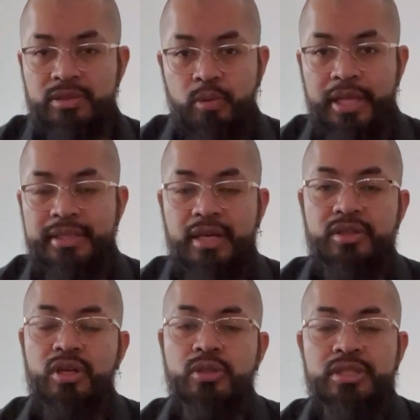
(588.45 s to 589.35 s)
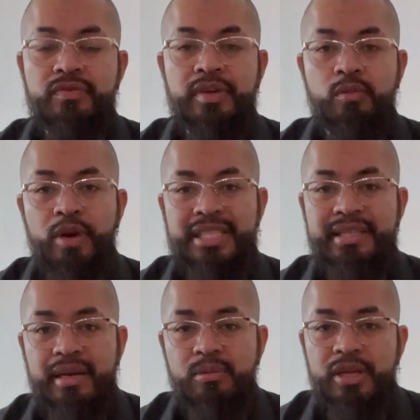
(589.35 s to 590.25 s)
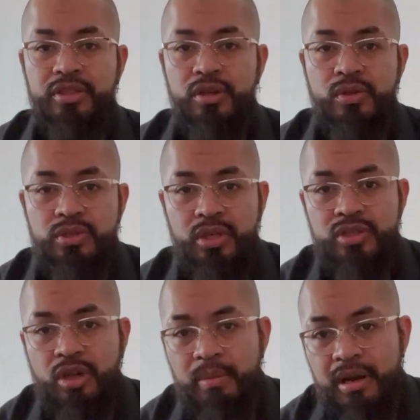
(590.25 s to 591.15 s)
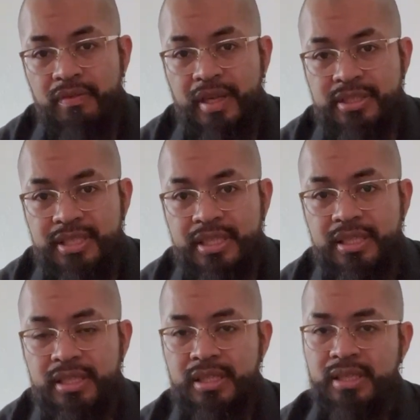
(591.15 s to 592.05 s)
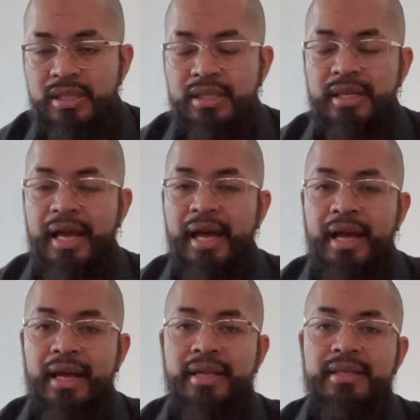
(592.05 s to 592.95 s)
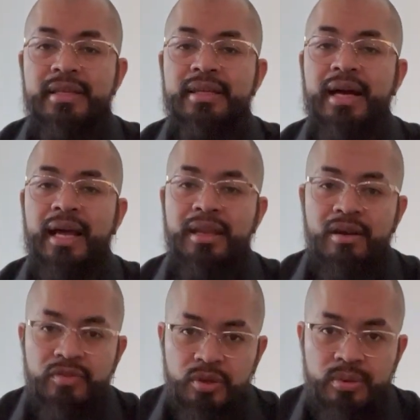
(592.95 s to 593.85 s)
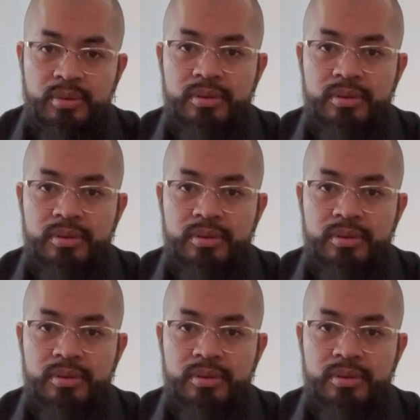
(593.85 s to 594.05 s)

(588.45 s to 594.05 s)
write down the notes if it resonated with you so you can start manifesting. And I love you.